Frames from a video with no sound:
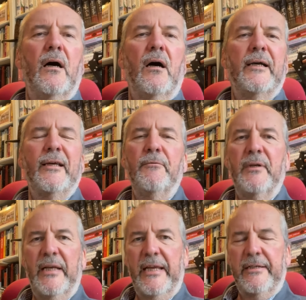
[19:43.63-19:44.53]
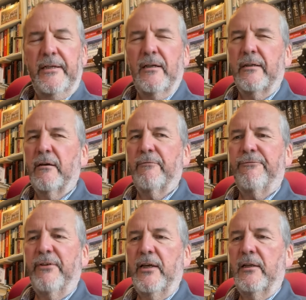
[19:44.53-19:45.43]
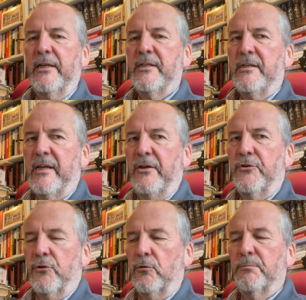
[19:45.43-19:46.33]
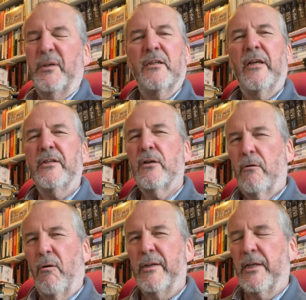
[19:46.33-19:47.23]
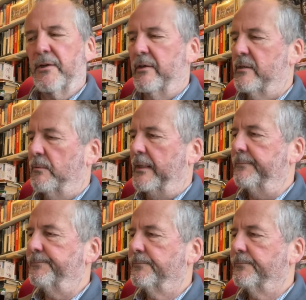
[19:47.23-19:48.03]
I don't need it. I don't feel it's essential, but it's quite a nice one.